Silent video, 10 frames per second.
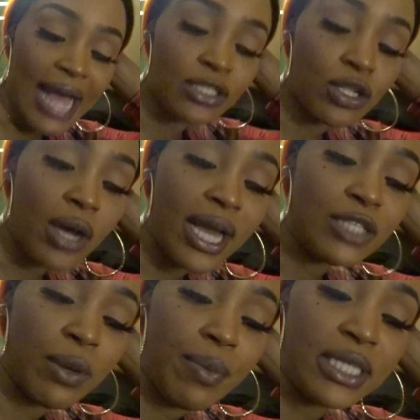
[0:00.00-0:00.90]
As long
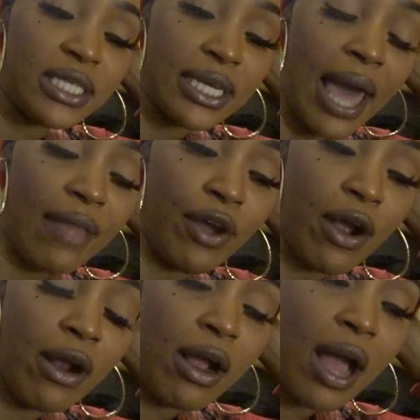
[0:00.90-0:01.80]
as we've been
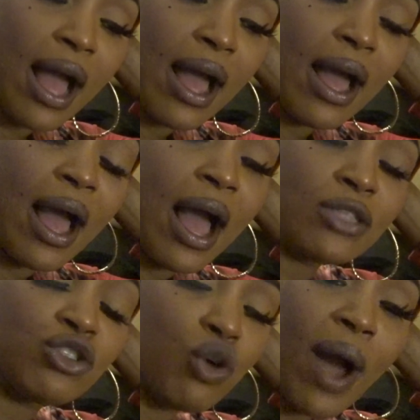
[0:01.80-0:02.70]
together,
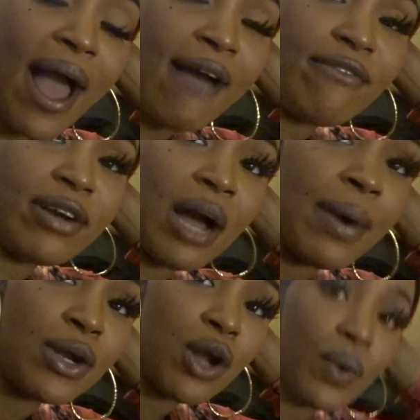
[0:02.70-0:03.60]
Chanel. Do I ever come
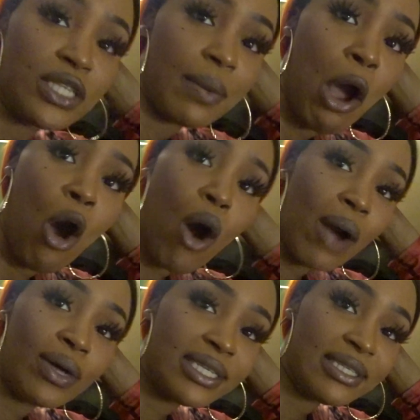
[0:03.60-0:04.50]
out of nowhere and talk about? Oh, I
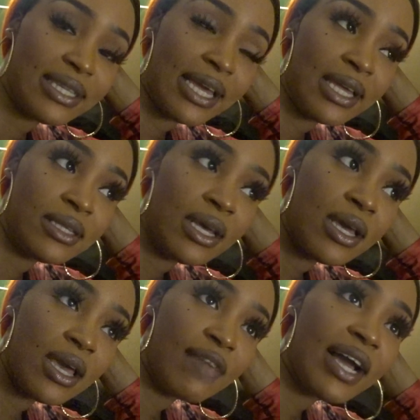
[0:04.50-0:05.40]
want these oh things.
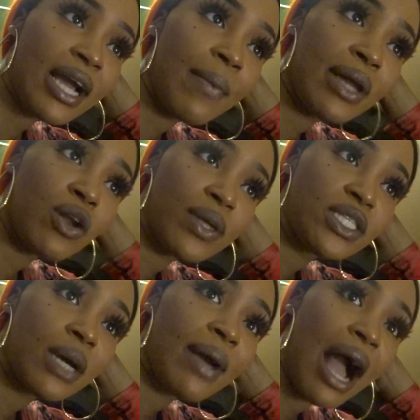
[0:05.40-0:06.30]
God. If I come out of nowhere
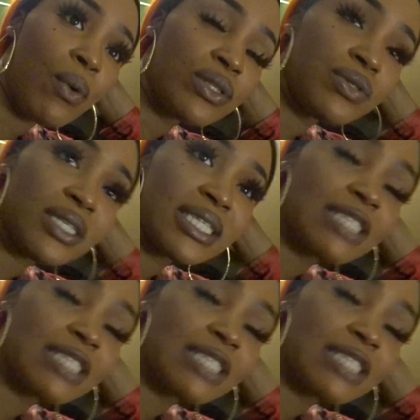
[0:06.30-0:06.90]
and talk about, I want those things.